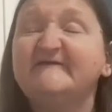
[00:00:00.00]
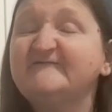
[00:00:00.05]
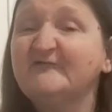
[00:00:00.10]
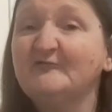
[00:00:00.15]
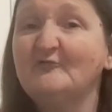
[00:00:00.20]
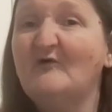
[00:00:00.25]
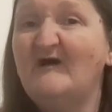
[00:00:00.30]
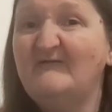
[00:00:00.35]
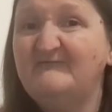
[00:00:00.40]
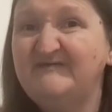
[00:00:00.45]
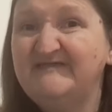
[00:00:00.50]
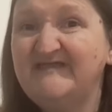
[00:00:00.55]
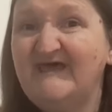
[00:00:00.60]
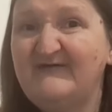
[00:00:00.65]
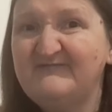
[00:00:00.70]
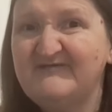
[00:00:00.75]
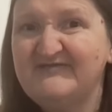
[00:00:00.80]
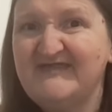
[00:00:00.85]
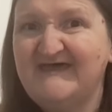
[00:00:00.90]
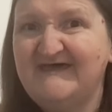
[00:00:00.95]
So I've been
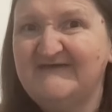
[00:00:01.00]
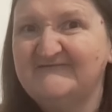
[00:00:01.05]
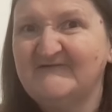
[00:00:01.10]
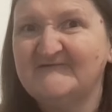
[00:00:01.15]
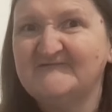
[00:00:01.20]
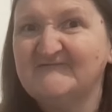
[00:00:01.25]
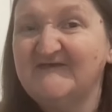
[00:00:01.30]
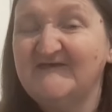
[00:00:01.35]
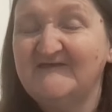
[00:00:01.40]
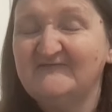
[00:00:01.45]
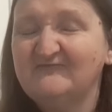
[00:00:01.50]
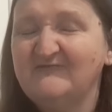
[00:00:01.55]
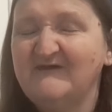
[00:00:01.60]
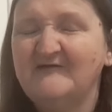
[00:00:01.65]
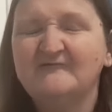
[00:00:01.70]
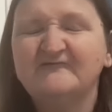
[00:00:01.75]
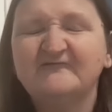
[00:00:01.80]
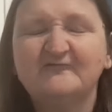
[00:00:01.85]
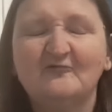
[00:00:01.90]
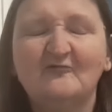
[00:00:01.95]
having that as a treat as
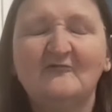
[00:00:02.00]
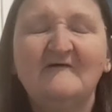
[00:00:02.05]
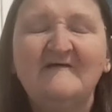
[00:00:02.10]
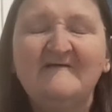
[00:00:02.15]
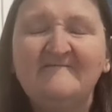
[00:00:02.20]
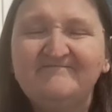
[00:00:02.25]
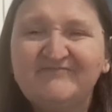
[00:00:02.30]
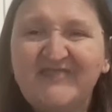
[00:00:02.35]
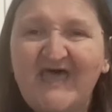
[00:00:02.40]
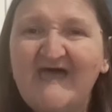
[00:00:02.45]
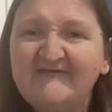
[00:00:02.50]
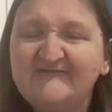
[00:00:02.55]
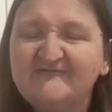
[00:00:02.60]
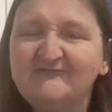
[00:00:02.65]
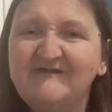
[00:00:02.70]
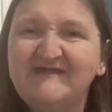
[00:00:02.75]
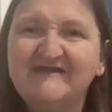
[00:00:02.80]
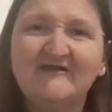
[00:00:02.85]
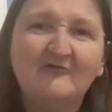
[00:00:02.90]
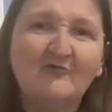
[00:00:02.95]
well. So
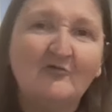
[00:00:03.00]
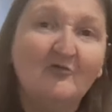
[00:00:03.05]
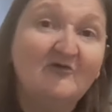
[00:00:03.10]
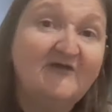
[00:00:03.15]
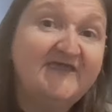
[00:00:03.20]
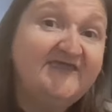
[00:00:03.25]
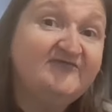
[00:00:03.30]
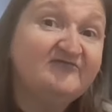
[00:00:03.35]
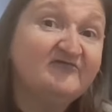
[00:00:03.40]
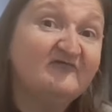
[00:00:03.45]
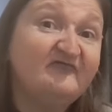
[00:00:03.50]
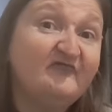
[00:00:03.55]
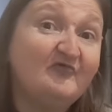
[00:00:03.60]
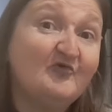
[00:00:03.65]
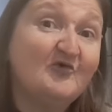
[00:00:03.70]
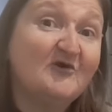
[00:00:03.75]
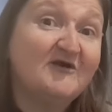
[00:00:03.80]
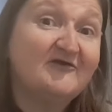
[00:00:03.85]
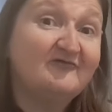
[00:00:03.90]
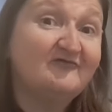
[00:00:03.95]
that's where I go
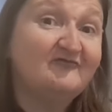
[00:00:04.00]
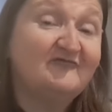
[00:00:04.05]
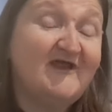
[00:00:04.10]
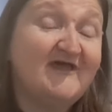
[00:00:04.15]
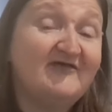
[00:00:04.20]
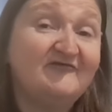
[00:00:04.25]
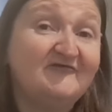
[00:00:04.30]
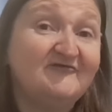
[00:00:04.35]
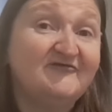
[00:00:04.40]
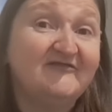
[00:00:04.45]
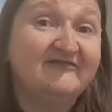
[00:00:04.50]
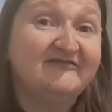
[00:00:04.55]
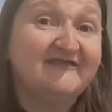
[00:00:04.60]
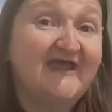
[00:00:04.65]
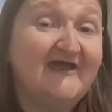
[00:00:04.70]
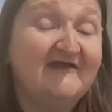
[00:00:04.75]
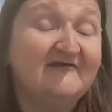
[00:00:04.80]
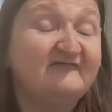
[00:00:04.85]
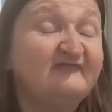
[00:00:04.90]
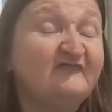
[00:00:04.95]
ketovore rather than
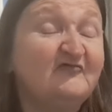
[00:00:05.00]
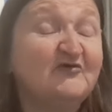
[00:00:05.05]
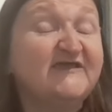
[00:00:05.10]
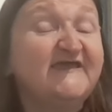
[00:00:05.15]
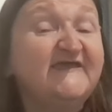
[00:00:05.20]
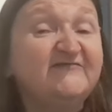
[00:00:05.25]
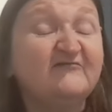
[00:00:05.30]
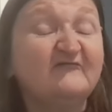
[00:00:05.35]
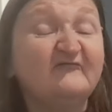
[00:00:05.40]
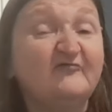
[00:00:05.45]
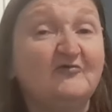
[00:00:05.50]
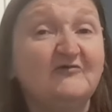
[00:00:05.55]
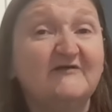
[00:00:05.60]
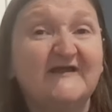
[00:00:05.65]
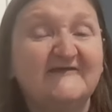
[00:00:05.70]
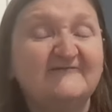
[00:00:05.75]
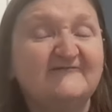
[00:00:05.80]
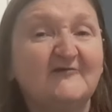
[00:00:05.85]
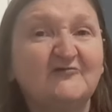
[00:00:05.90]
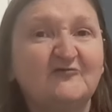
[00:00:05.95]
carnivore.
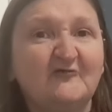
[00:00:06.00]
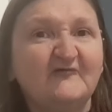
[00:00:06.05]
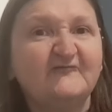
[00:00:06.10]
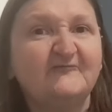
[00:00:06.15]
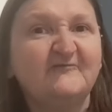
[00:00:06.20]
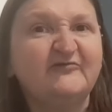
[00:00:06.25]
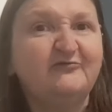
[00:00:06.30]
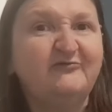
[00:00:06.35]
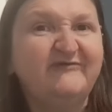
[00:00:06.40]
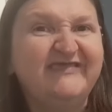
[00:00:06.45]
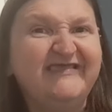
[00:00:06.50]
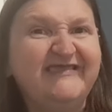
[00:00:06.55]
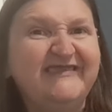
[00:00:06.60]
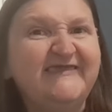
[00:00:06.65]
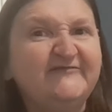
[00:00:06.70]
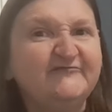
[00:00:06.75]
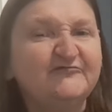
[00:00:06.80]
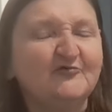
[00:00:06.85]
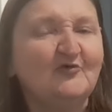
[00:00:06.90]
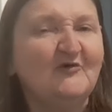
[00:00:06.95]
Ketovore is a cross between
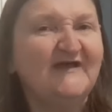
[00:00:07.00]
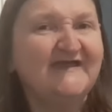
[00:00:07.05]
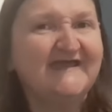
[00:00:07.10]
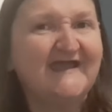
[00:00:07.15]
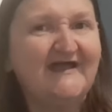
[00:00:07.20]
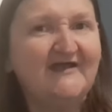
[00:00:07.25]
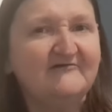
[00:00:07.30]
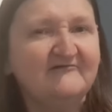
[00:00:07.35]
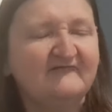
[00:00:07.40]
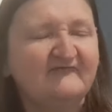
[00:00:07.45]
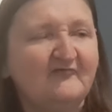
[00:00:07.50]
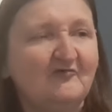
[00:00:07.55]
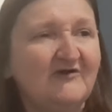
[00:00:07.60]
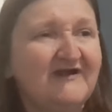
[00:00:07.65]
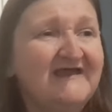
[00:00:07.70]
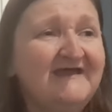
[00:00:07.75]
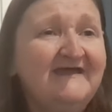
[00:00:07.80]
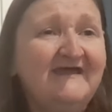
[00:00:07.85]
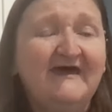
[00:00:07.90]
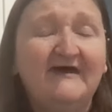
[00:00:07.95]
keto and
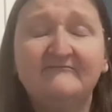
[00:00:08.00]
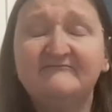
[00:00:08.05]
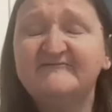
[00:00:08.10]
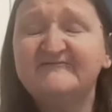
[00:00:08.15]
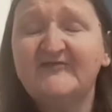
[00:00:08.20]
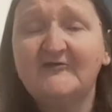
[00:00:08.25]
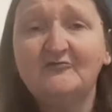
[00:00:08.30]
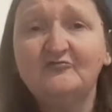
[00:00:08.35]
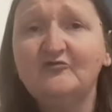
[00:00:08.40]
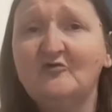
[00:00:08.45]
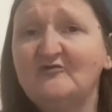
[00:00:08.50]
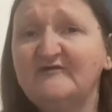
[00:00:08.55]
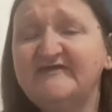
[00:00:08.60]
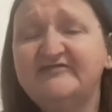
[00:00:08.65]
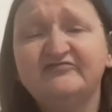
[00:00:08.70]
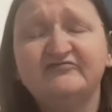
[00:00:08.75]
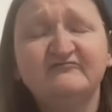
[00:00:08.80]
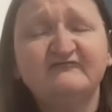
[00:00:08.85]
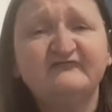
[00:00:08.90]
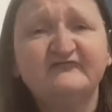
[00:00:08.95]
carnivore. I'm still not
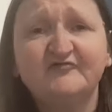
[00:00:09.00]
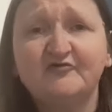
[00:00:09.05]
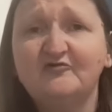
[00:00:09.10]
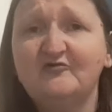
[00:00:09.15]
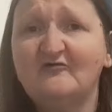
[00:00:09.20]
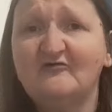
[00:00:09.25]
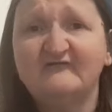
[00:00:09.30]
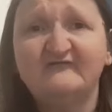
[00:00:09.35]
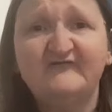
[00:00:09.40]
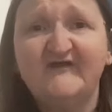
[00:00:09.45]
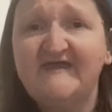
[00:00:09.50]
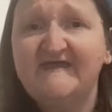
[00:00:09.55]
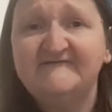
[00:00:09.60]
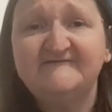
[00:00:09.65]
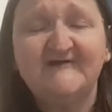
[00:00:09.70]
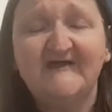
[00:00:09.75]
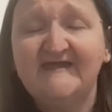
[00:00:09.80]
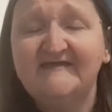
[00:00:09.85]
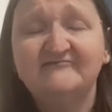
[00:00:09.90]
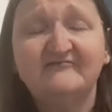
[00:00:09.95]
eating fruit or
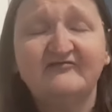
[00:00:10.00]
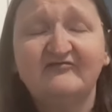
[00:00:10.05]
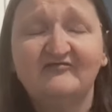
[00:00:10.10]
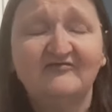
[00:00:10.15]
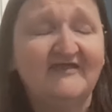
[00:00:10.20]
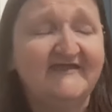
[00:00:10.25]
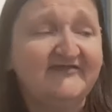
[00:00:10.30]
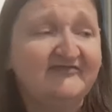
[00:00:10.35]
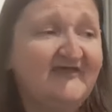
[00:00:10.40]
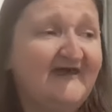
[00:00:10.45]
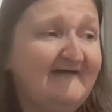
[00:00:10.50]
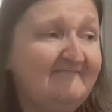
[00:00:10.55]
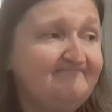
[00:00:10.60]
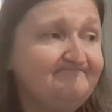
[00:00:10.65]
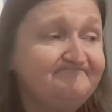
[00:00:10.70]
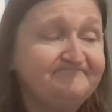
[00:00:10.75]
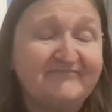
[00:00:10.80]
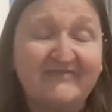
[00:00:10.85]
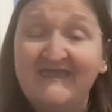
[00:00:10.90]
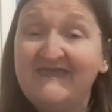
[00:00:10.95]
veg, anything like that.